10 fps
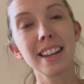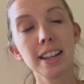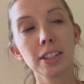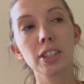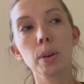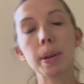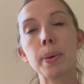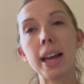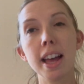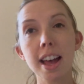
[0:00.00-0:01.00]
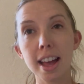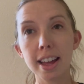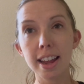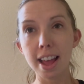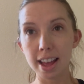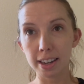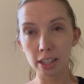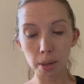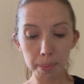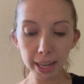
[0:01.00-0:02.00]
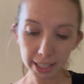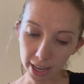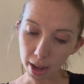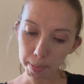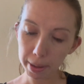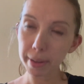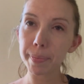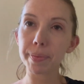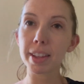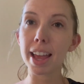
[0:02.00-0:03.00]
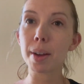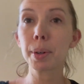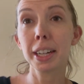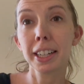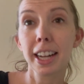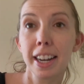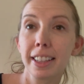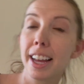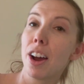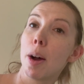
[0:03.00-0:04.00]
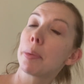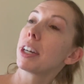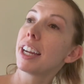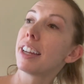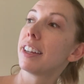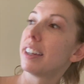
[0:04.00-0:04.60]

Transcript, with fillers: So we went ahead and picked it up and we're gonna let Aubree